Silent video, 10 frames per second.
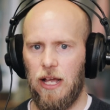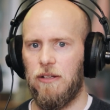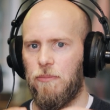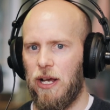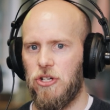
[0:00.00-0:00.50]
and
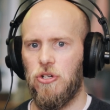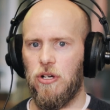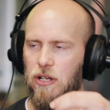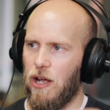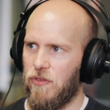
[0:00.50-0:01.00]
the pay as you
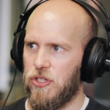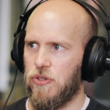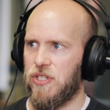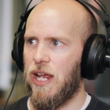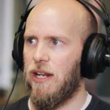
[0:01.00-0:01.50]
earn covers
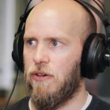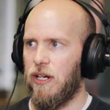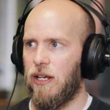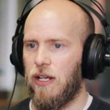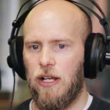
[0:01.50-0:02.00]
your salary.